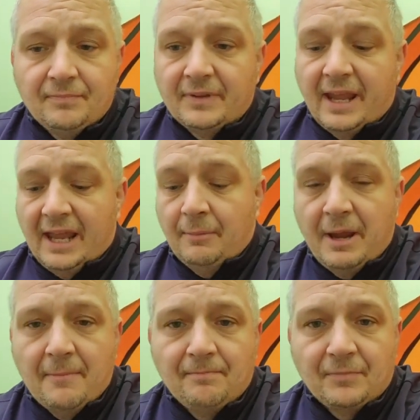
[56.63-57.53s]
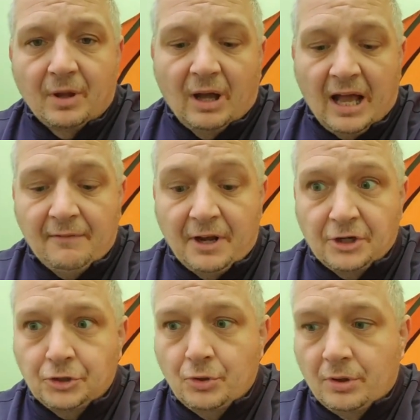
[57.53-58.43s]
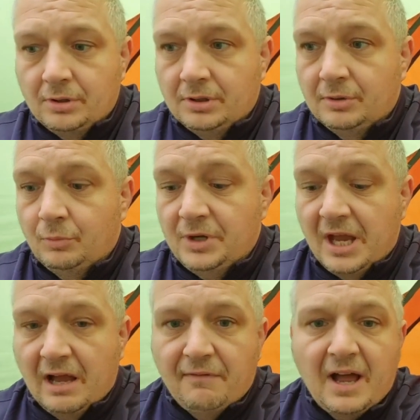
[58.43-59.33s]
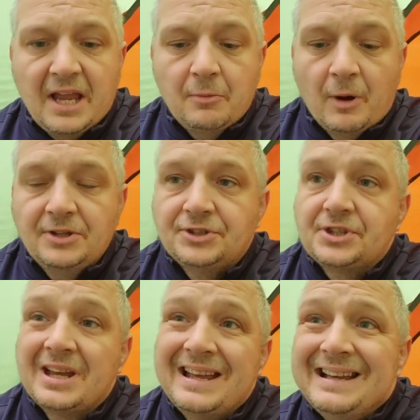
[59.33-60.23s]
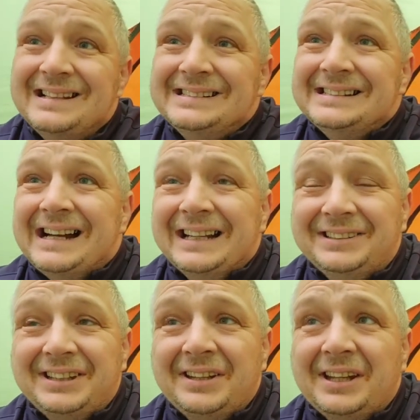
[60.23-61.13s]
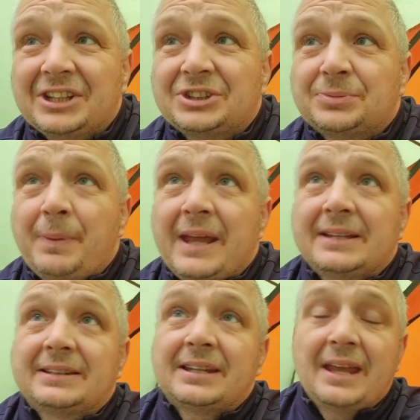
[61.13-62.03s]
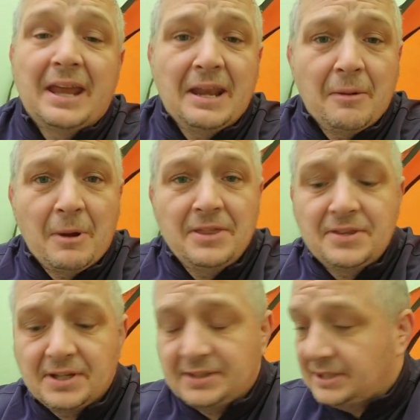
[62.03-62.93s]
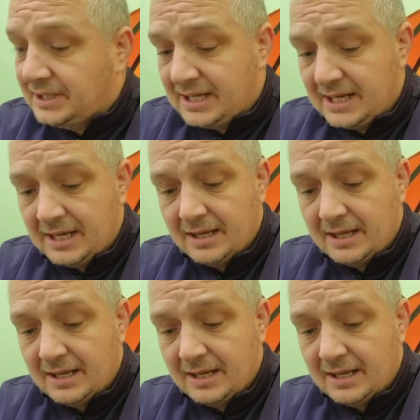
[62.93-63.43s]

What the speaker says: Anyway, I have an issue. We have high winds. I didn't expect any wind today,